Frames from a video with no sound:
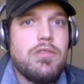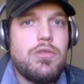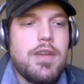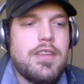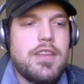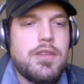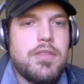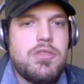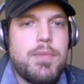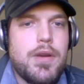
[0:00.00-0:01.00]
so you guys get
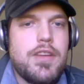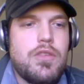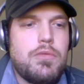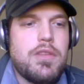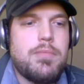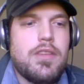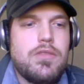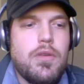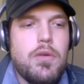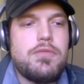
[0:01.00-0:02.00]
to experience it with me.
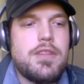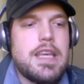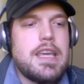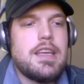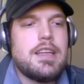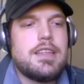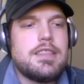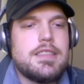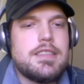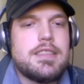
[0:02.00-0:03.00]
So hopefully,
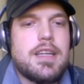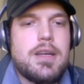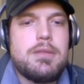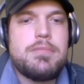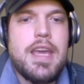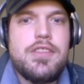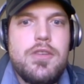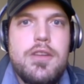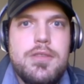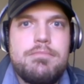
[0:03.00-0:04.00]
um, it's
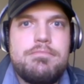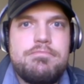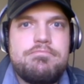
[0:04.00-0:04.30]
awesome.